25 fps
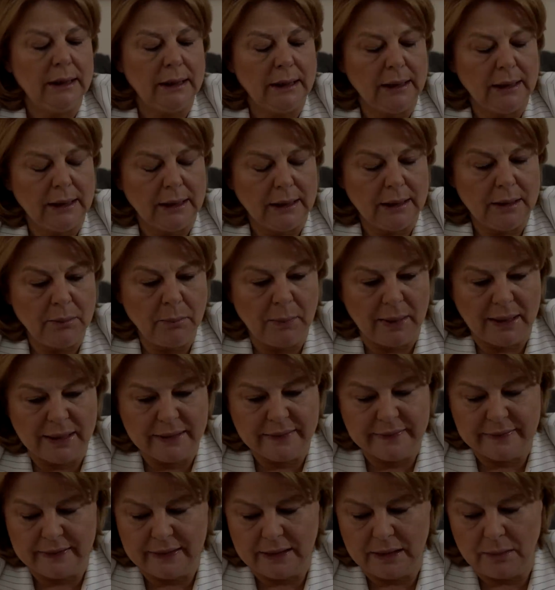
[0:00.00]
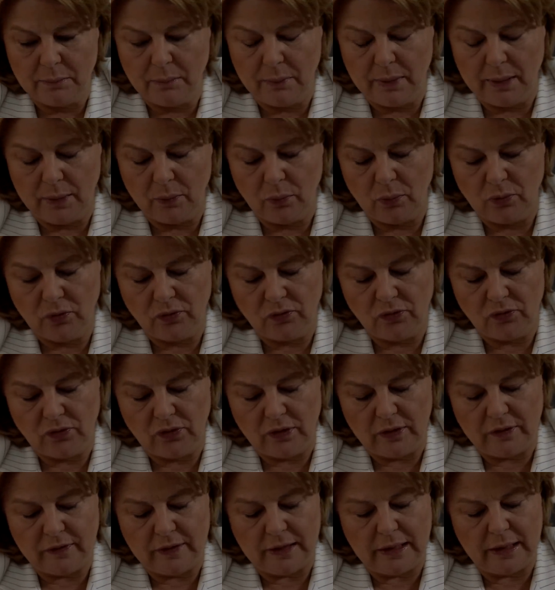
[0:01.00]
uh, in my time, I was
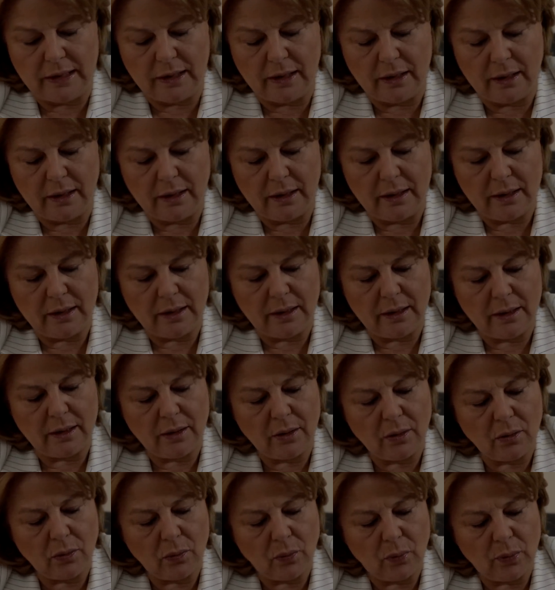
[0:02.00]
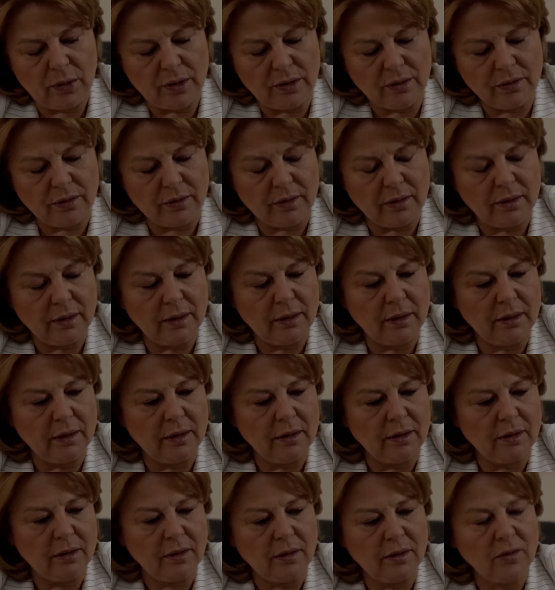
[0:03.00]
uh, dealing uh, with
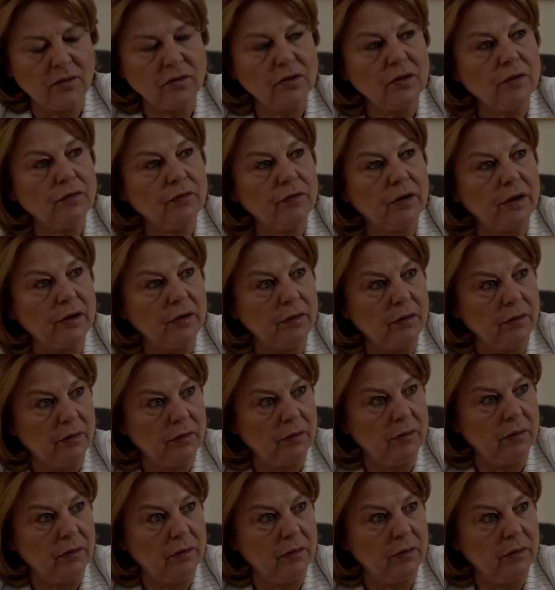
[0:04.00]
uh, uh